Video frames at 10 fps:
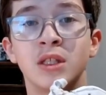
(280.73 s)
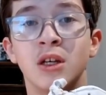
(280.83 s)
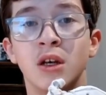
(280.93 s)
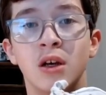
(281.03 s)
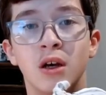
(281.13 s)

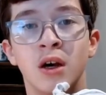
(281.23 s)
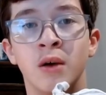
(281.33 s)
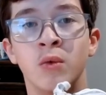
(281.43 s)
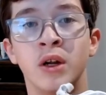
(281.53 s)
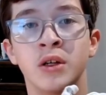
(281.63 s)
I
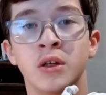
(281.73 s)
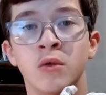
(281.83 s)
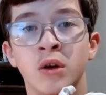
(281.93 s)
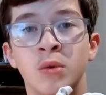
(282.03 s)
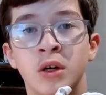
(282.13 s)
went into the
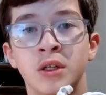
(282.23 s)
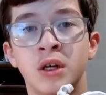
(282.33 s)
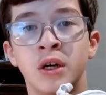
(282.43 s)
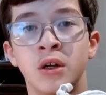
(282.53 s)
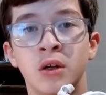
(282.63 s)
Reebok site.
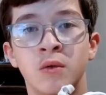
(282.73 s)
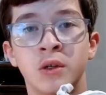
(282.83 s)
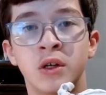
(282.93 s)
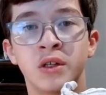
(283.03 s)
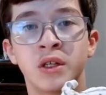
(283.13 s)
It was on
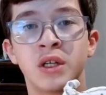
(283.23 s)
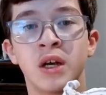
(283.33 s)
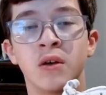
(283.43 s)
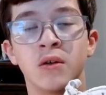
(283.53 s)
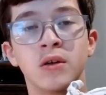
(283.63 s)
sale.
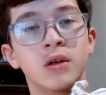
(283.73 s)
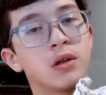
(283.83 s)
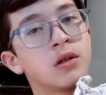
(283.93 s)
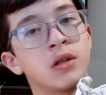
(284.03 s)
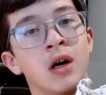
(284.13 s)

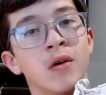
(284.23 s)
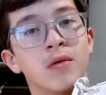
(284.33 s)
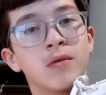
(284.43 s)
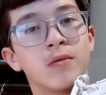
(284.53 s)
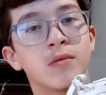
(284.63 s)
So,
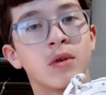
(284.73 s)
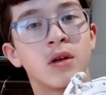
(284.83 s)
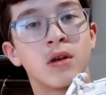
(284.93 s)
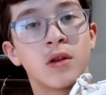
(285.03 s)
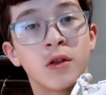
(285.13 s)

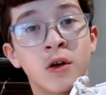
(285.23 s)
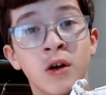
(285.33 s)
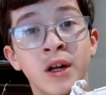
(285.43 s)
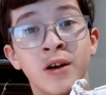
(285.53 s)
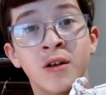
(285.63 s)

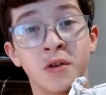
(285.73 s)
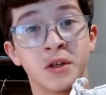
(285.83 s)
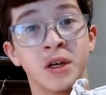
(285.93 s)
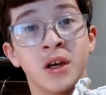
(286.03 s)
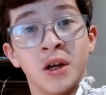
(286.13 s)
$30
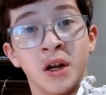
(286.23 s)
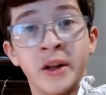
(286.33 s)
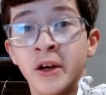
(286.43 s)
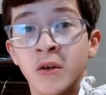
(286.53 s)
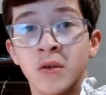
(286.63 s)
again, I
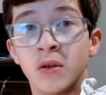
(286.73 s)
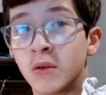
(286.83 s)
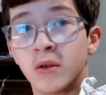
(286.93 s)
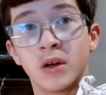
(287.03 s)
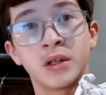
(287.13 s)
know.
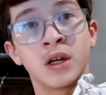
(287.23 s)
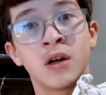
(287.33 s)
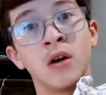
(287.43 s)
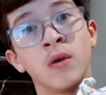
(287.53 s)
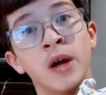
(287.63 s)
I said it
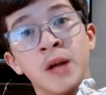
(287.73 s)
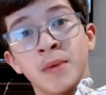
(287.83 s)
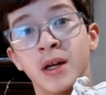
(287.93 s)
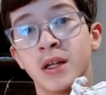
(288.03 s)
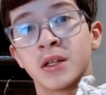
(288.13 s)
already, but
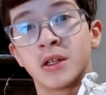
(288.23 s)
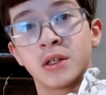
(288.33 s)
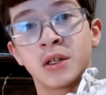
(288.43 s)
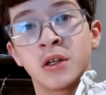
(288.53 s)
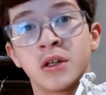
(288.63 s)
it's just
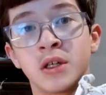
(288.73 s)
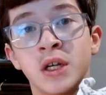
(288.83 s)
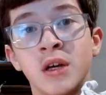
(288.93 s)
such a steal.